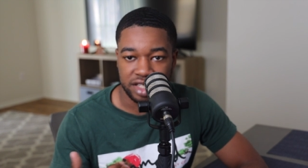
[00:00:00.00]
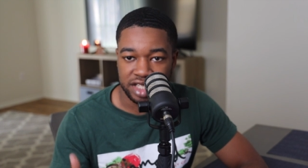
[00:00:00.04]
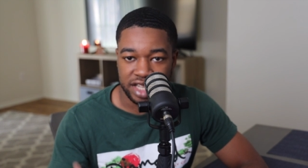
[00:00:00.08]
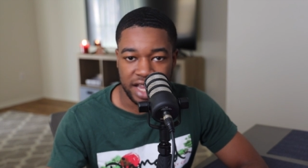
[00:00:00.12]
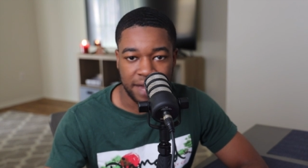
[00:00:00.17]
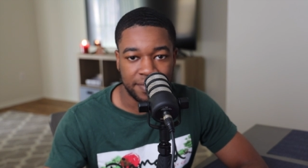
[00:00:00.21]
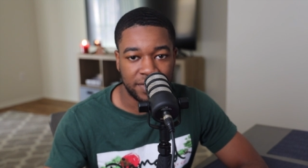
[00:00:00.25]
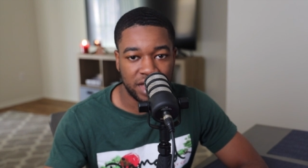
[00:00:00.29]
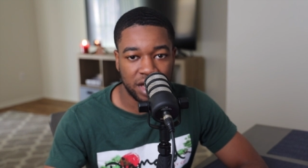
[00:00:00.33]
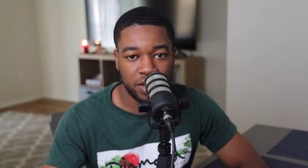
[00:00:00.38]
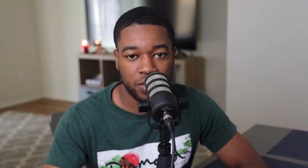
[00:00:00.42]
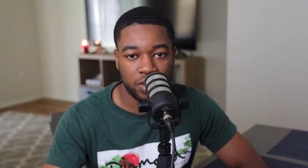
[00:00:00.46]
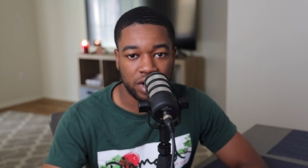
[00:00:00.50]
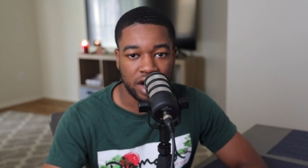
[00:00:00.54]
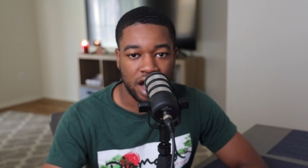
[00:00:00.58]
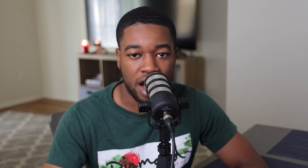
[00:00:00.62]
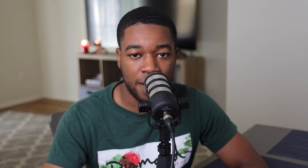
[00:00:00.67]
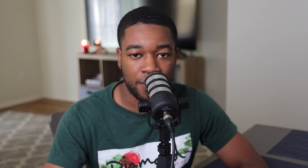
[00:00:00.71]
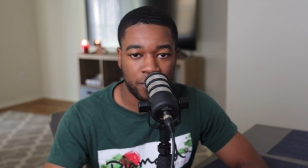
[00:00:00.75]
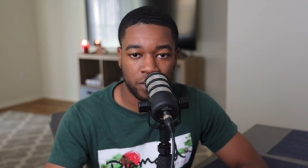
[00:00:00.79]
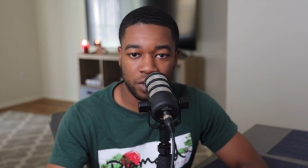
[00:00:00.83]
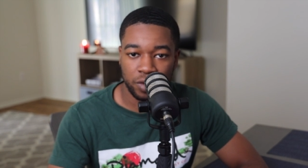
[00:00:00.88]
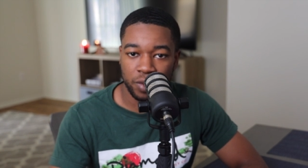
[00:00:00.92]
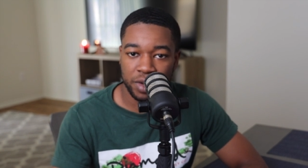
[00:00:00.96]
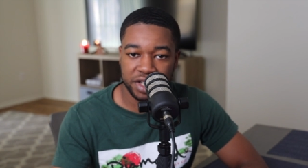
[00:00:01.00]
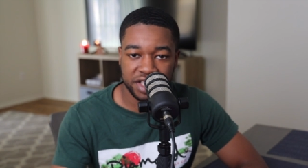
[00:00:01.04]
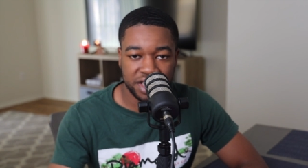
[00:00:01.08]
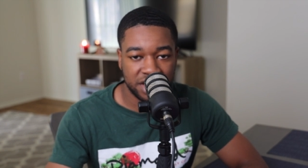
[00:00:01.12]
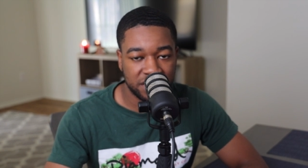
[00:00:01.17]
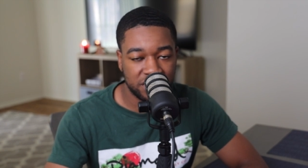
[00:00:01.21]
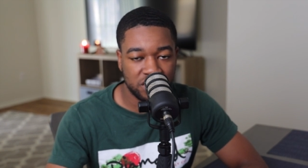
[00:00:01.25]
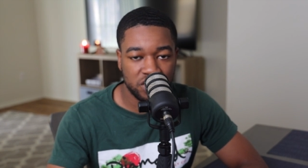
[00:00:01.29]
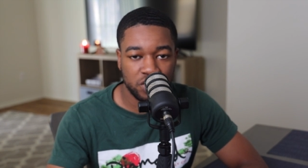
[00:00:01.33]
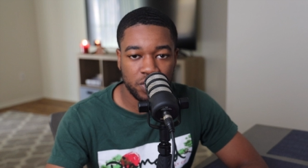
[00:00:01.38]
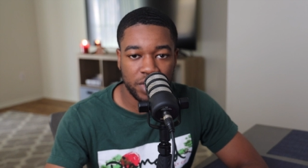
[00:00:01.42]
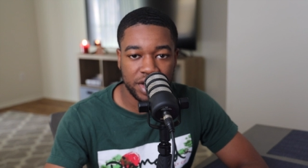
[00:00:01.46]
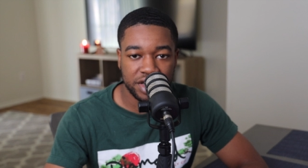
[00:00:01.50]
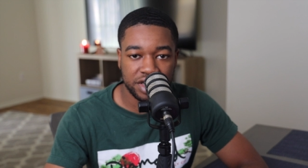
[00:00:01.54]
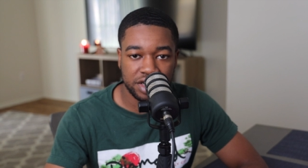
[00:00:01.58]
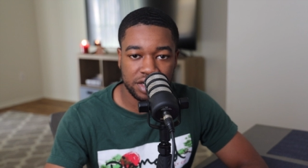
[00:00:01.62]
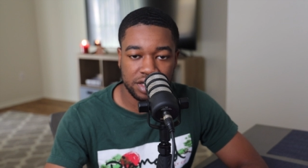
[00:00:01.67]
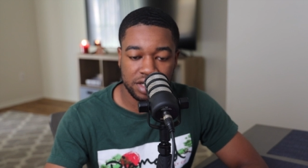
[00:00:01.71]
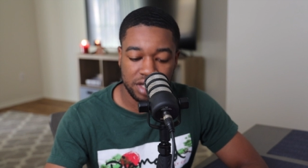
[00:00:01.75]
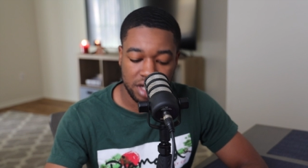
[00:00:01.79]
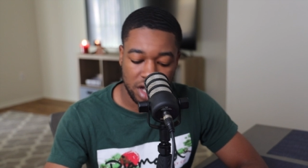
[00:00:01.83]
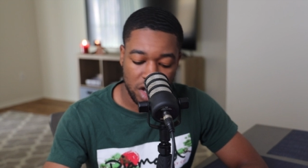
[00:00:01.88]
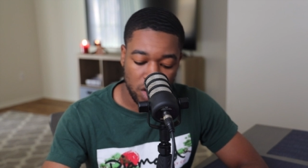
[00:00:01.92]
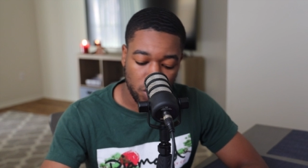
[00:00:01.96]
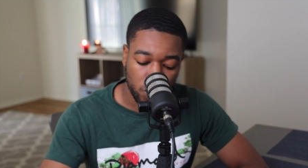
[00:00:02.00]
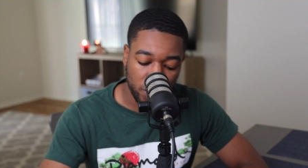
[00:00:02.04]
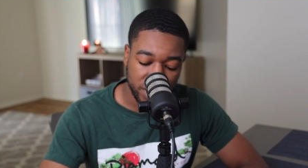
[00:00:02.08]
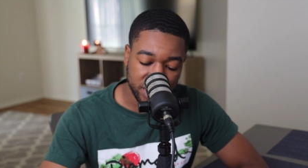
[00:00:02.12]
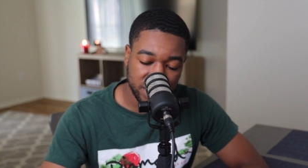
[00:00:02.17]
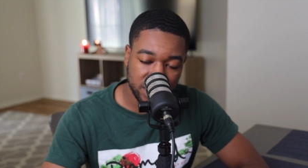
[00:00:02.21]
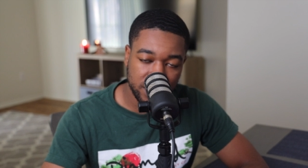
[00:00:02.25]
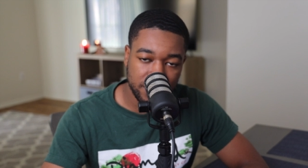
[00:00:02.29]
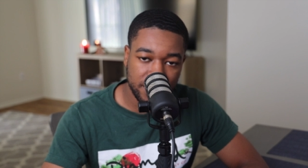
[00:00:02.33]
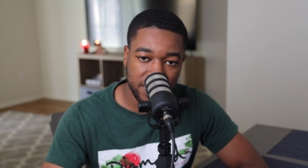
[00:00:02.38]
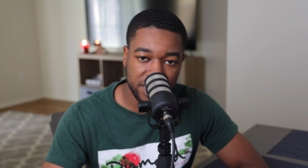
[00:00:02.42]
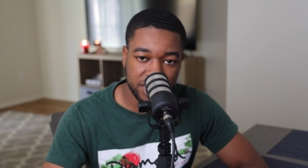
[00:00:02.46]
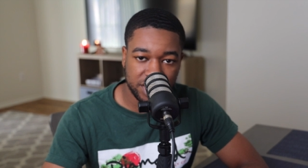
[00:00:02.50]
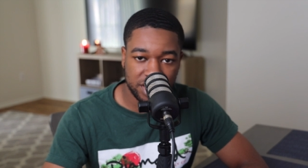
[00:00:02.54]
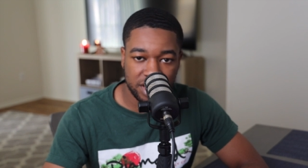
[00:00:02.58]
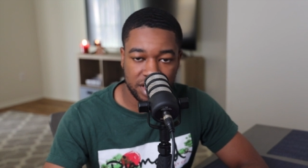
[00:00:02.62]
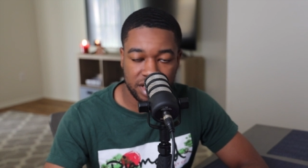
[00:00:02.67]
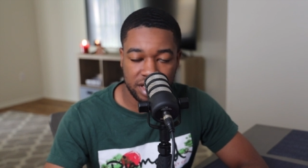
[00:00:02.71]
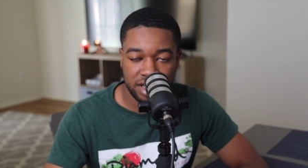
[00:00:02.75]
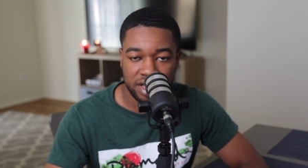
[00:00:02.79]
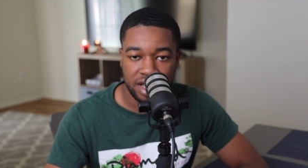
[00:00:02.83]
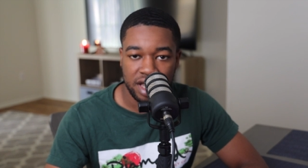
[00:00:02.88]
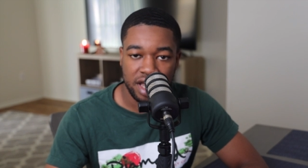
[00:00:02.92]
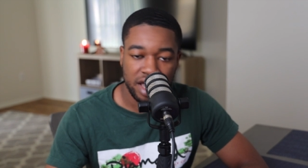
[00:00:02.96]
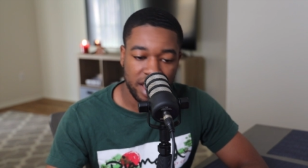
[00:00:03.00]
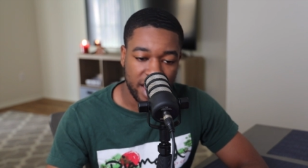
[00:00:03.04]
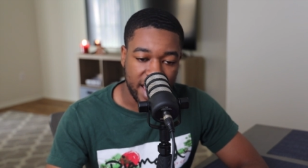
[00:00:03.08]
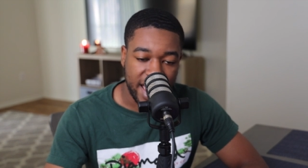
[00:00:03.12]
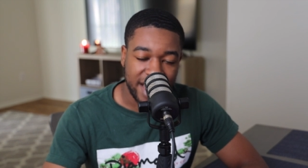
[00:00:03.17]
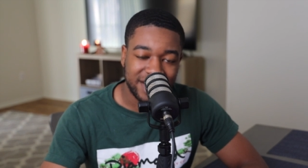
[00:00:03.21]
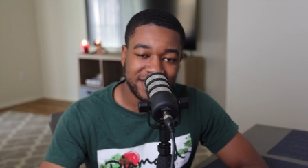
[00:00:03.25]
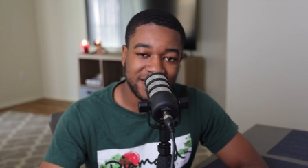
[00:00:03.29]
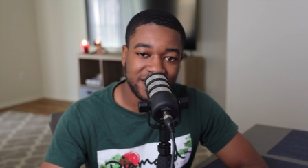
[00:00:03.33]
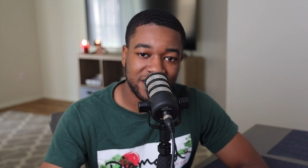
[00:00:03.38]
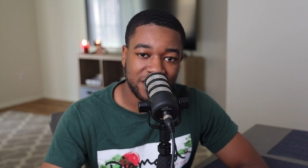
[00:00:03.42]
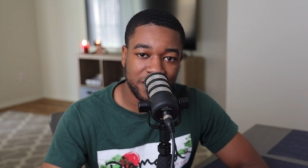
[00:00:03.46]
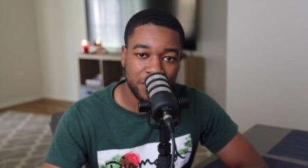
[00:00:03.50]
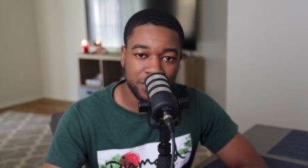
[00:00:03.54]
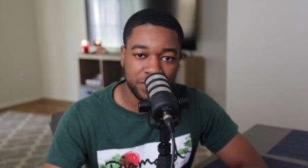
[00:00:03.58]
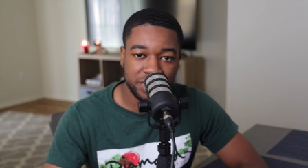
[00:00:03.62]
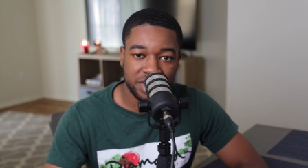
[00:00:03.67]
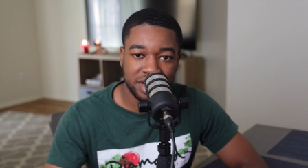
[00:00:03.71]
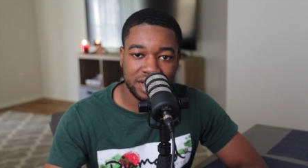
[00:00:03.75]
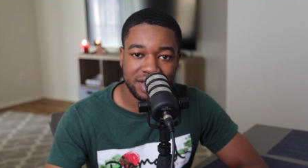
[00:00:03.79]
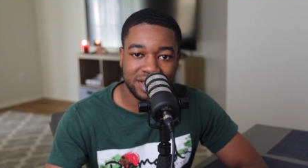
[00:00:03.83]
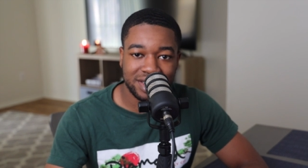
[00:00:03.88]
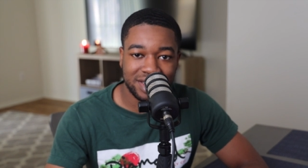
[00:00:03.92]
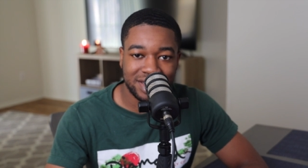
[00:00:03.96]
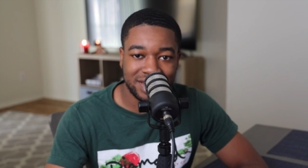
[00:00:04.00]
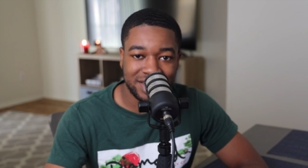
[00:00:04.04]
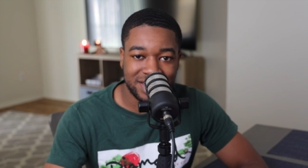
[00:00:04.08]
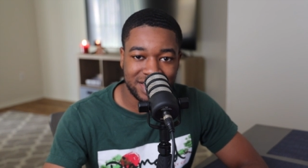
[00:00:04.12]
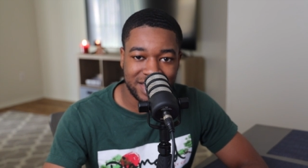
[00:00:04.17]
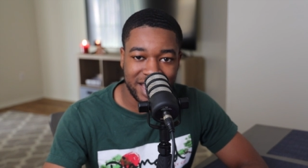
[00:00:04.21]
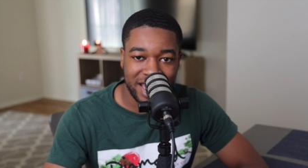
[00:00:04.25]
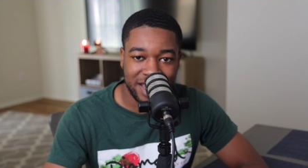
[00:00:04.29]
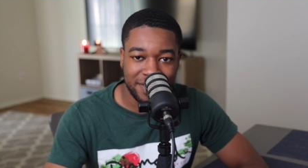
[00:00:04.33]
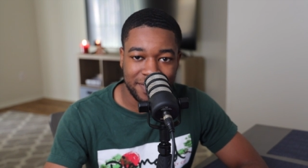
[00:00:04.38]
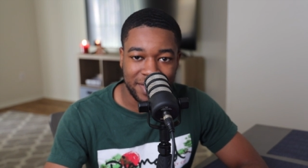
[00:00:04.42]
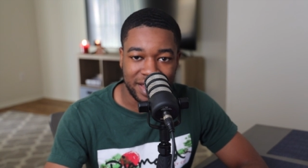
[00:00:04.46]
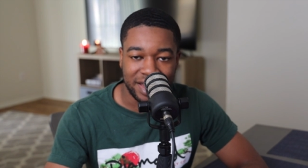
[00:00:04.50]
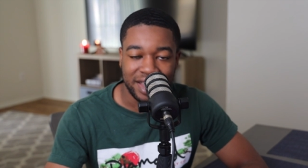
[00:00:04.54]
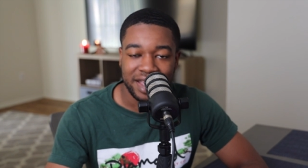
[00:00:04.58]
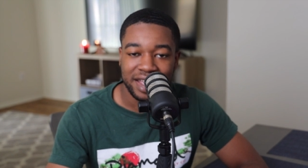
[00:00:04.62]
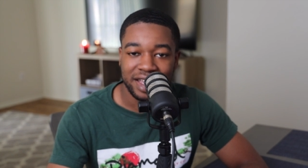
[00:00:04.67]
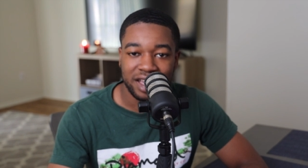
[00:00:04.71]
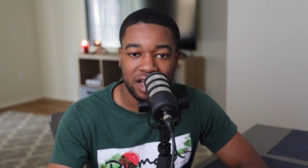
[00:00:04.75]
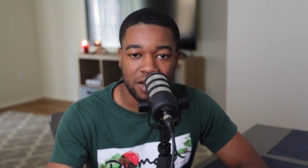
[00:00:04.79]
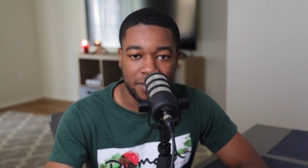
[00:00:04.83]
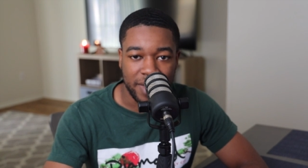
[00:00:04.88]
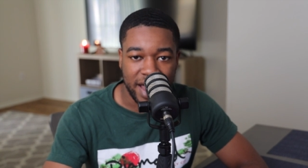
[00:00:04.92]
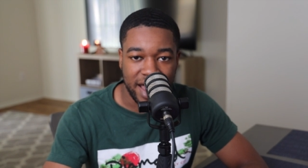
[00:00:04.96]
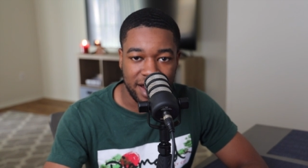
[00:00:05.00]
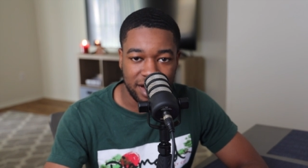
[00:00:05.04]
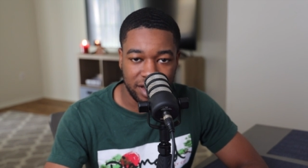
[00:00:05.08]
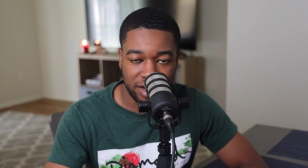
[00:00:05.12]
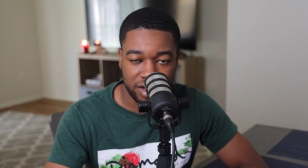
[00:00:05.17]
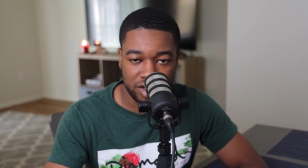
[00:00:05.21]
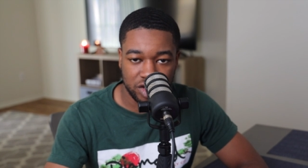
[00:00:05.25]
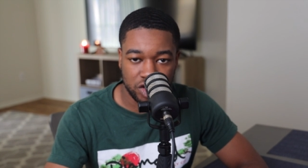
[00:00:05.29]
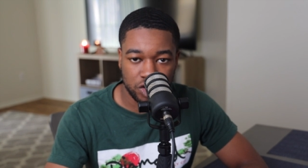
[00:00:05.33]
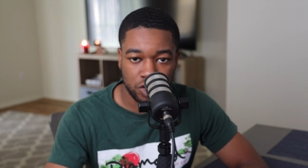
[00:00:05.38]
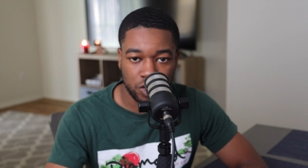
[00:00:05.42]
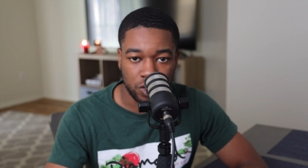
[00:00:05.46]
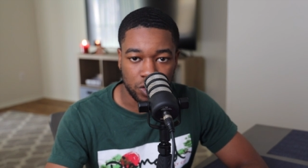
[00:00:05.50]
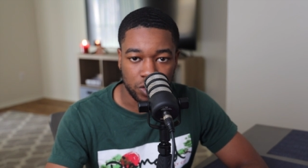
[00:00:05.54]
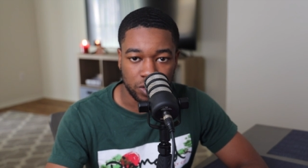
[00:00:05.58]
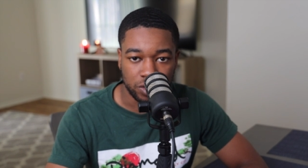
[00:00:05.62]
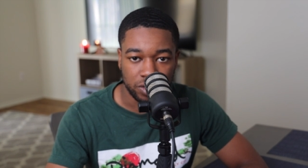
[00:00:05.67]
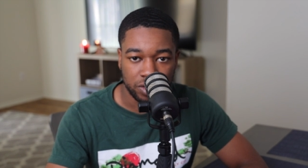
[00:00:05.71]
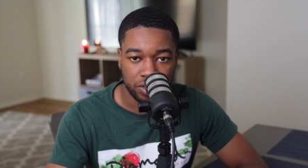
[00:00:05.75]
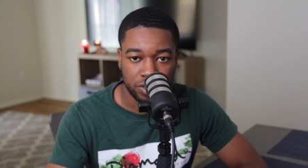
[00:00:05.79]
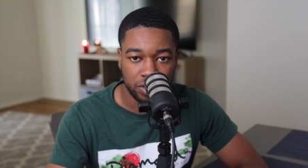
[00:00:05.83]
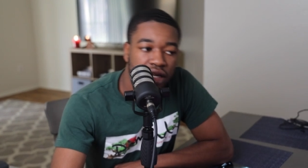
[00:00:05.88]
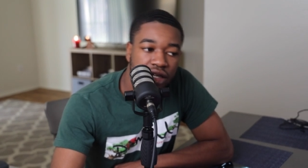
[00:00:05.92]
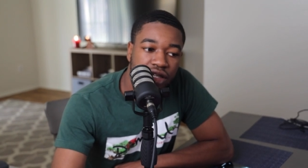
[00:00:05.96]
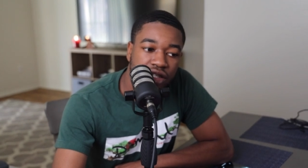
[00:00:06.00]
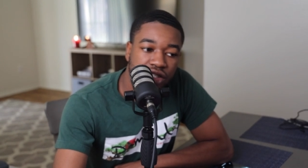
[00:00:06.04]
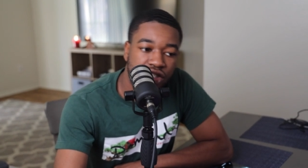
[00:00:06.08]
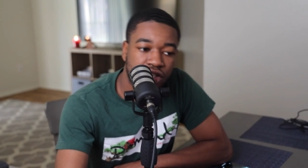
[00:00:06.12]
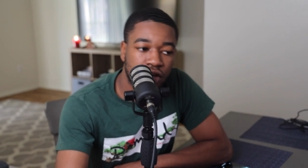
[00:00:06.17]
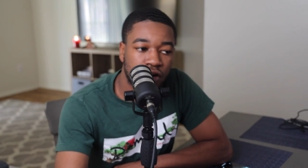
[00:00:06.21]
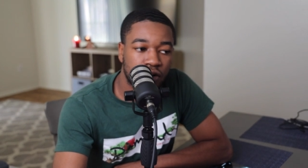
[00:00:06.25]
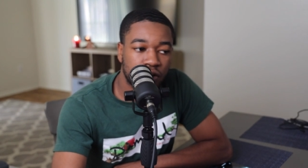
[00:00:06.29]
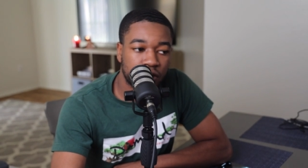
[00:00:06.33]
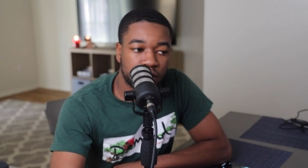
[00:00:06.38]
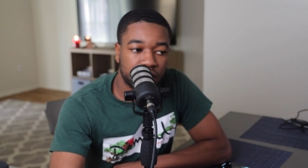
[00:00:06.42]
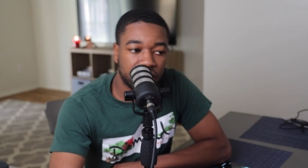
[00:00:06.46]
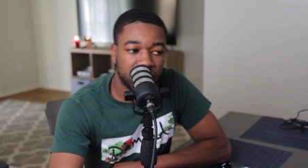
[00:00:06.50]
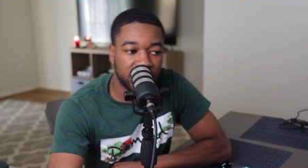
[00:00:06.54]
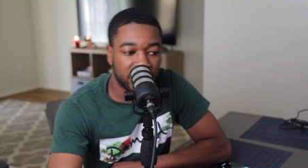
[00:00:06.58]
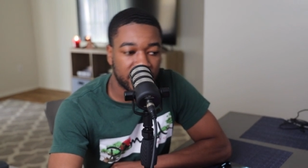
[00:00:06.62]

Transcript: Same thing with an operator. What situation, what's the mission, execution, sustainment, command and control. So